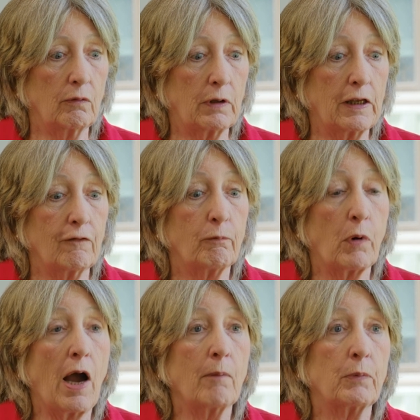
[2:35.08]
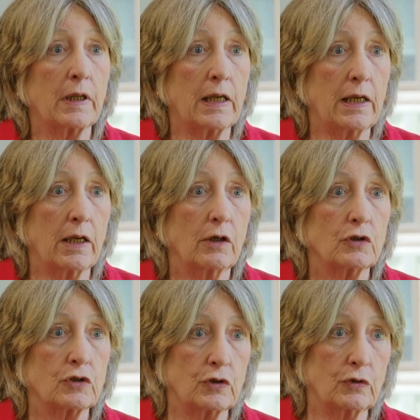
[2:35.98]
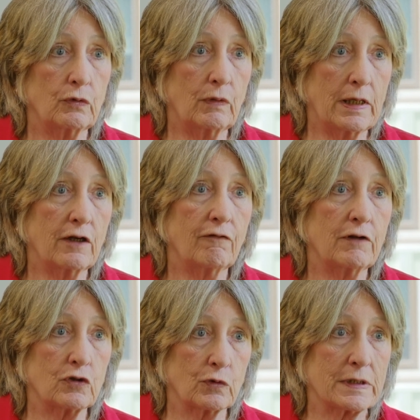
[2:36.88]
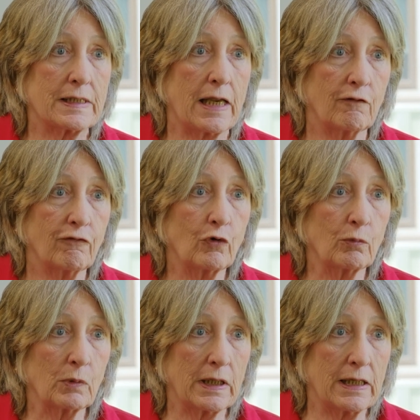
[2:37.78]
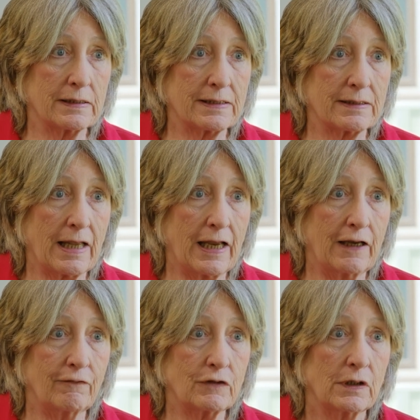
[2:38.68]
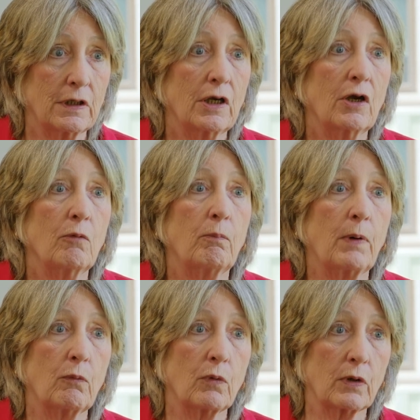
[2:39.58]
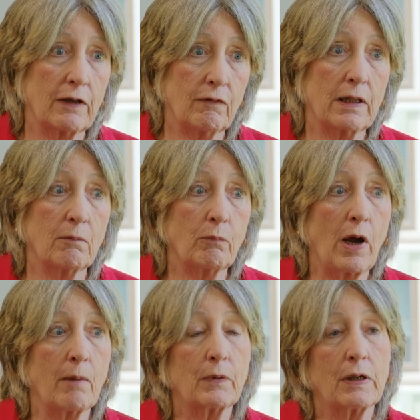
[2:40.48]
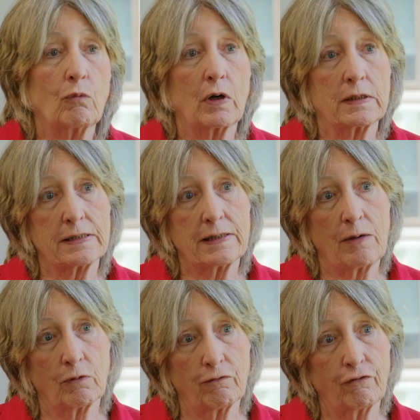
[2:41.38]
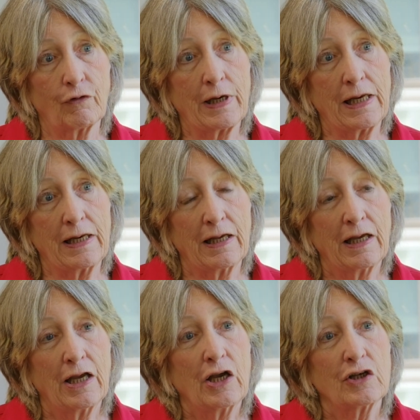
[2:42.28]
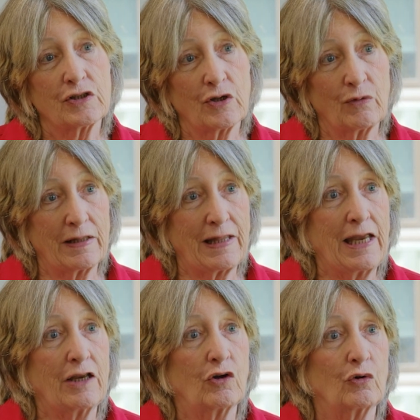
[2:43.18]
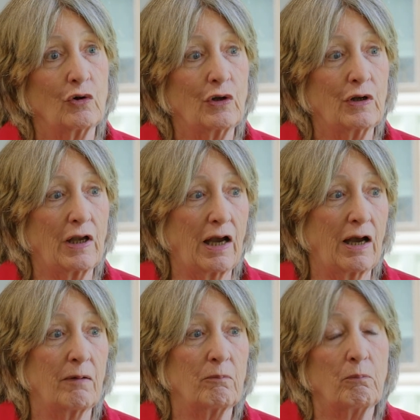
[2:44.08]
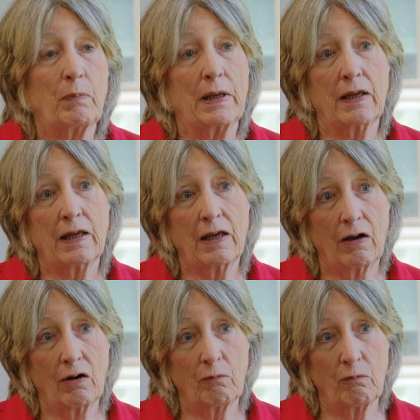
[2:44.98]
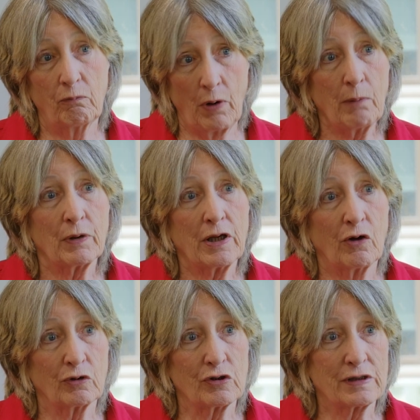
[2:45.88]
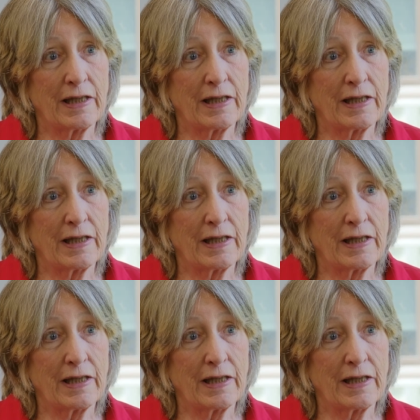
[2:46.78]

give property to the individuals they had formerly enslaved, but were giving them property once they were freed so that they could be property owners,